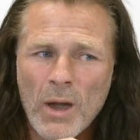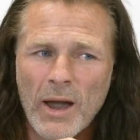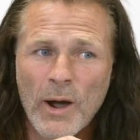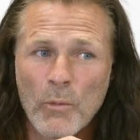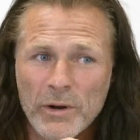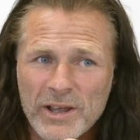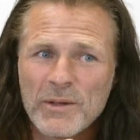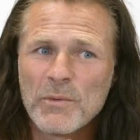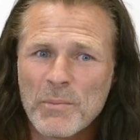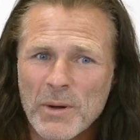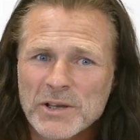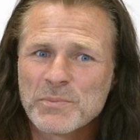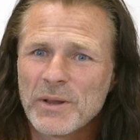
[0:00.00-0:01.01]
I want to keep the
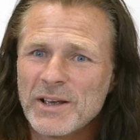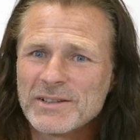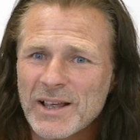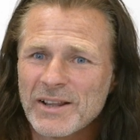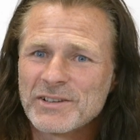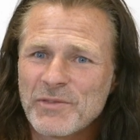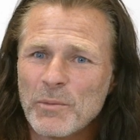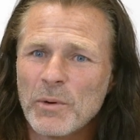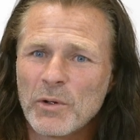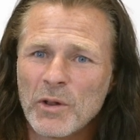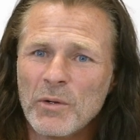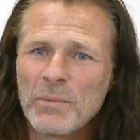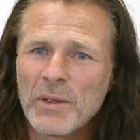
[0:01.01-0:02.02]
best players at this football
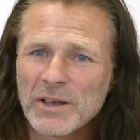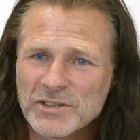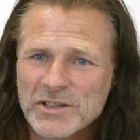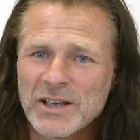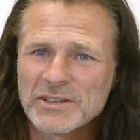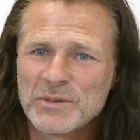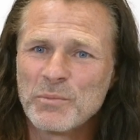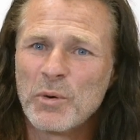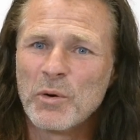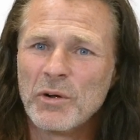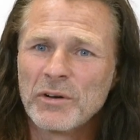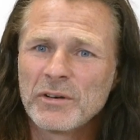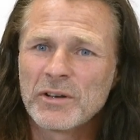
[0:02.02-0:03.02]
club. That's
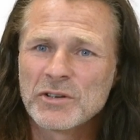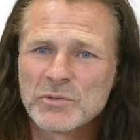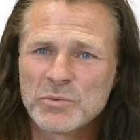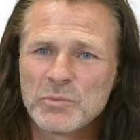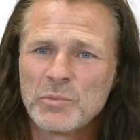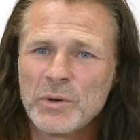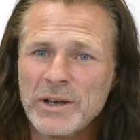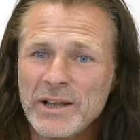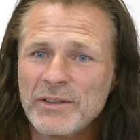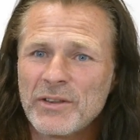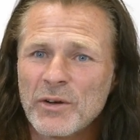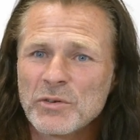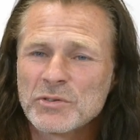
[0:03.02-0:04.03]
important because we
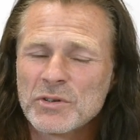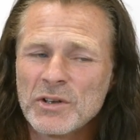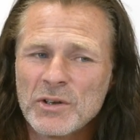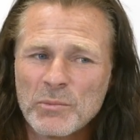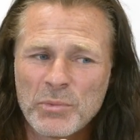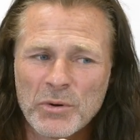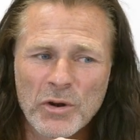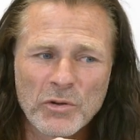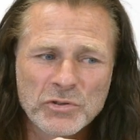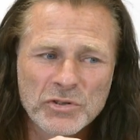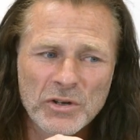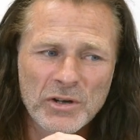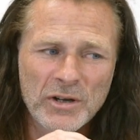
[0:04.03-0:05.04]
need those. But
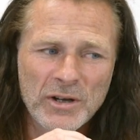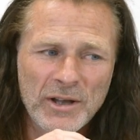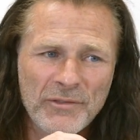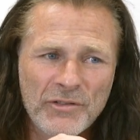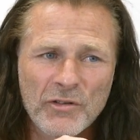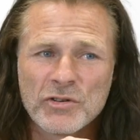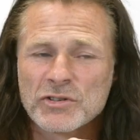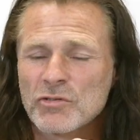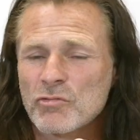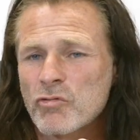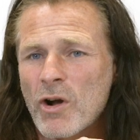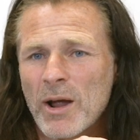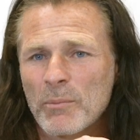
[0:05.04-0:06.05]
also, if there is a
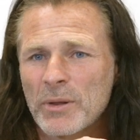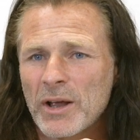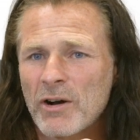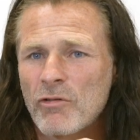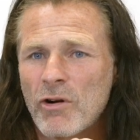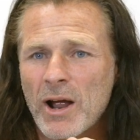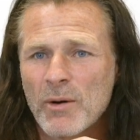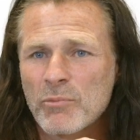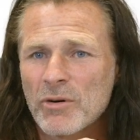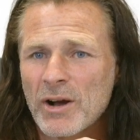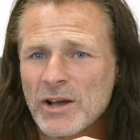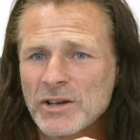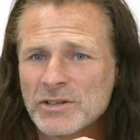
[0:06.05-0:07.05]
right player, right
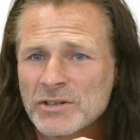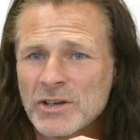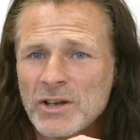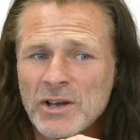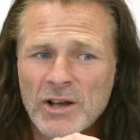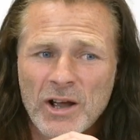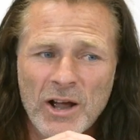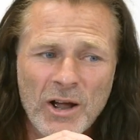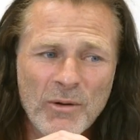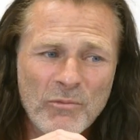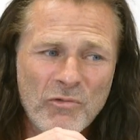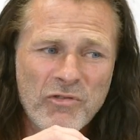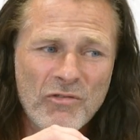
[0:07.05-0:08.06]
price,
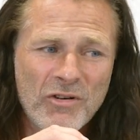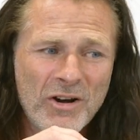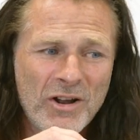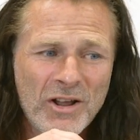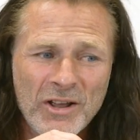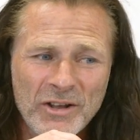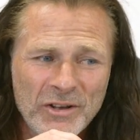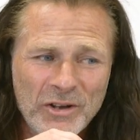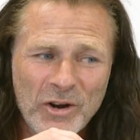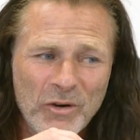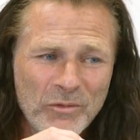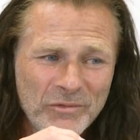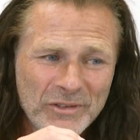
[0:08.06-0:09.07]
right